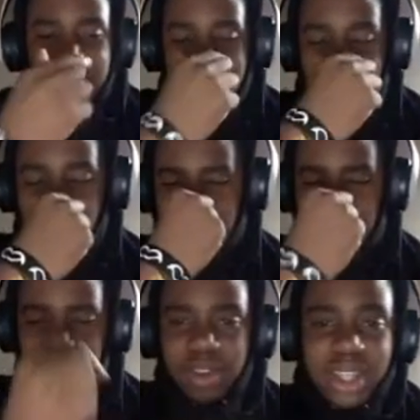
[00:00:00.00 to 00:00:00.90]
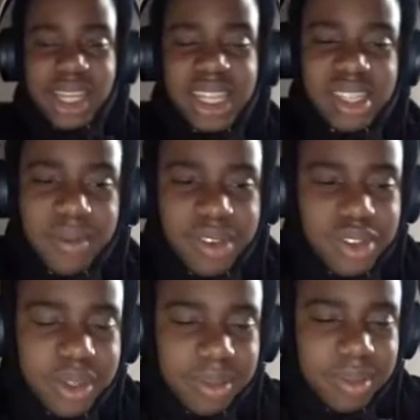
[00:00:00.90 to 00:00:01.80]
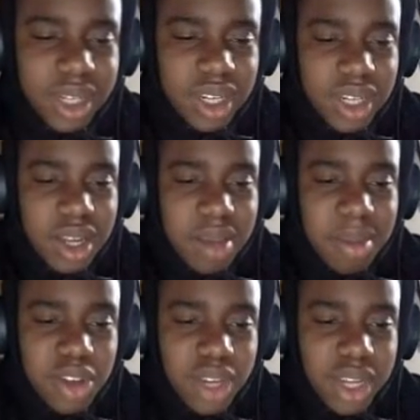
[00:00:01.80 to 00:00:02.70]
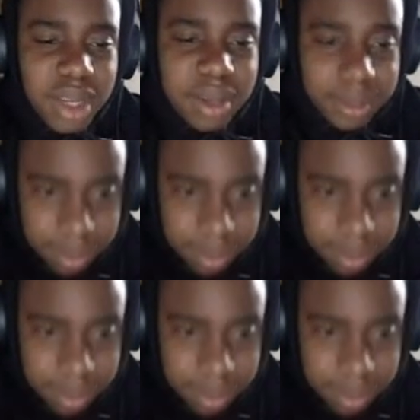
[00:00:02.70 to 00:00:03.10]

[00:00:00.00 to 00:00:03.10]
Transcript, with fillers: Now for the East Division, Michigan.